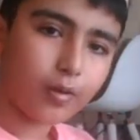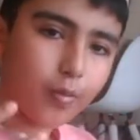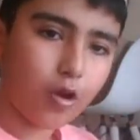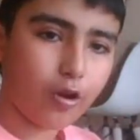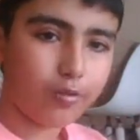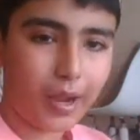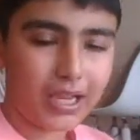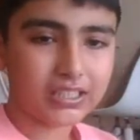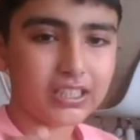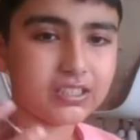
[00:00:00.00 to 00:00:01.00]
Come on,
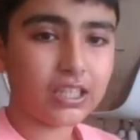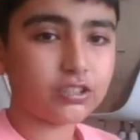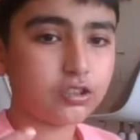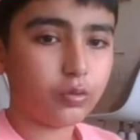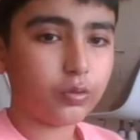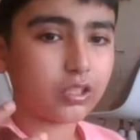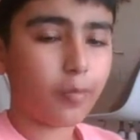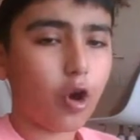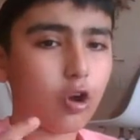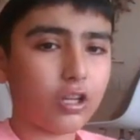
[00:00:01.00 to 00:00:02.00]
Pisces, let's do it.
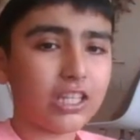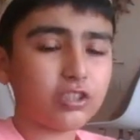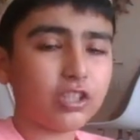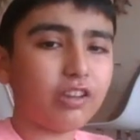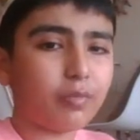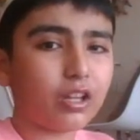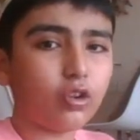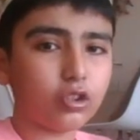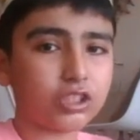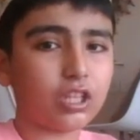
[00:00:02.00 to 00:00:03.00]
Come on, let's give me the
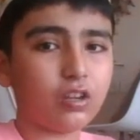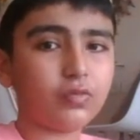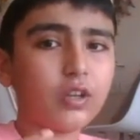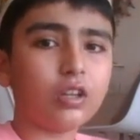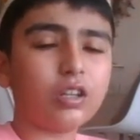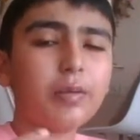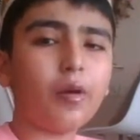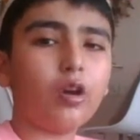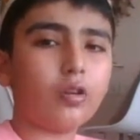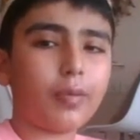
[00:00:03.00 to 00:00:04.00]
good stuff. Come
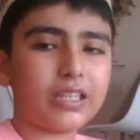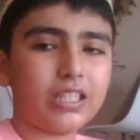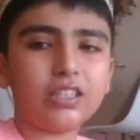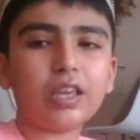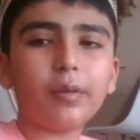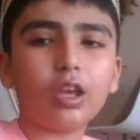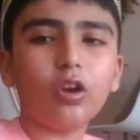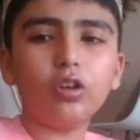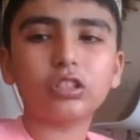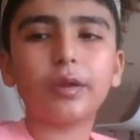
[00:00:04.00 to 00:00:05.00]
on, Pisces, give me the
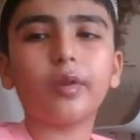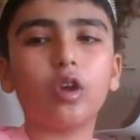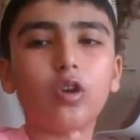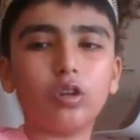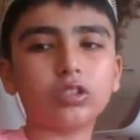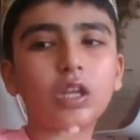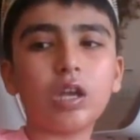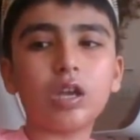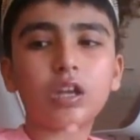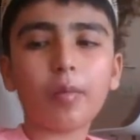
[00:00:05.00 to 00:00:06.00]
good, give me the good.
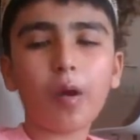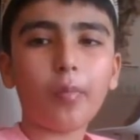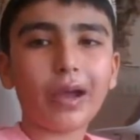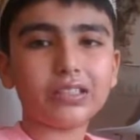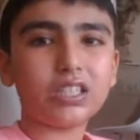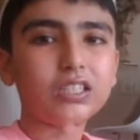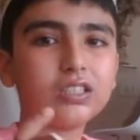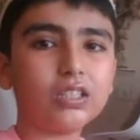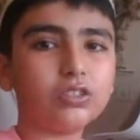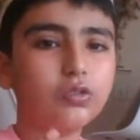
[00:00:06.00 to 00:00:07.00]
Come on,
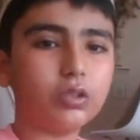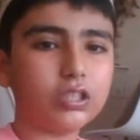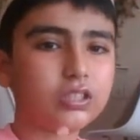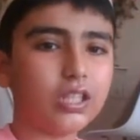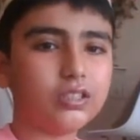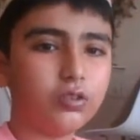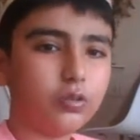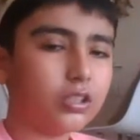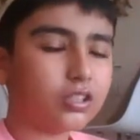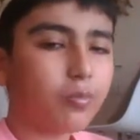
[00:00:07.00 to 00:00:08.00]
Pisces, let's do this, let's
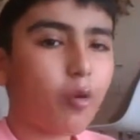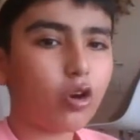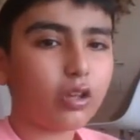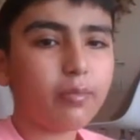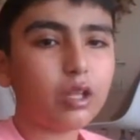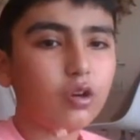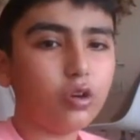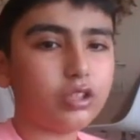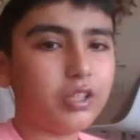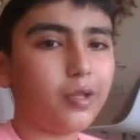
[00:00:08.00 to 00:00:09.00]
do this. Come on, give me the
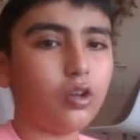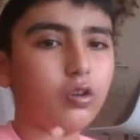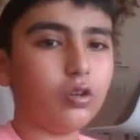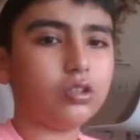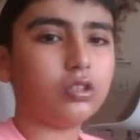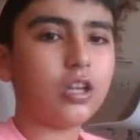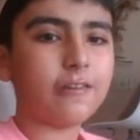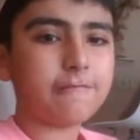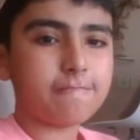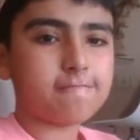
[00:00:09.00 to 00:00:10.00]
good, give me the good.
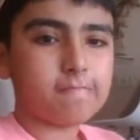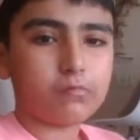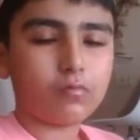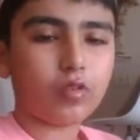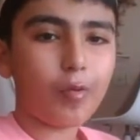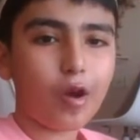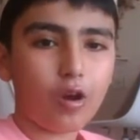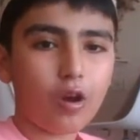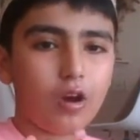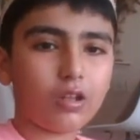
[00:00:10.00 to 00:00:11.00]
Come
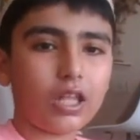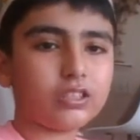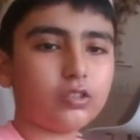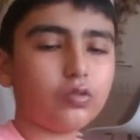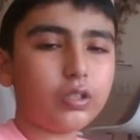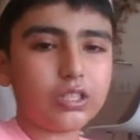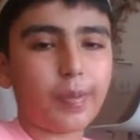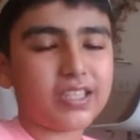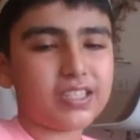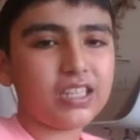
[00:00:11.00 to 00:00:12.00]
on, let's do this,
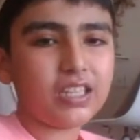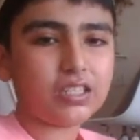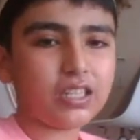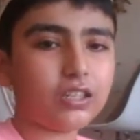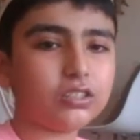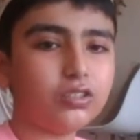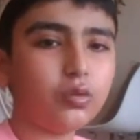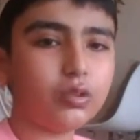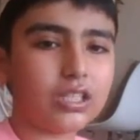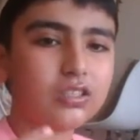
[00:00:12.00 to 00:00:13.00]
Pisces, let's
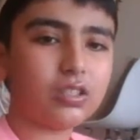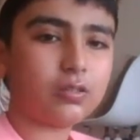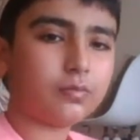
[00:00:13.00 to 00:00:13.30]
do this.